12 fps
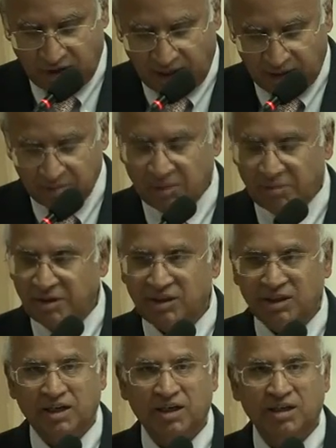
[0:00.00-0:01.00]
help them
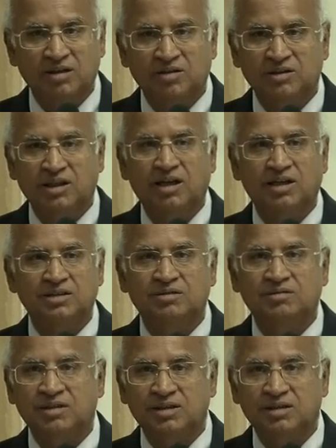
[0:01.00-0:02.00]
integrate into the larger
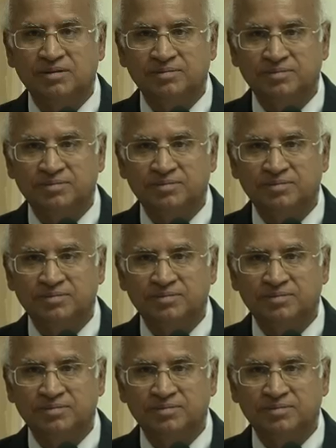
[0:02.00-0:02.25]
world.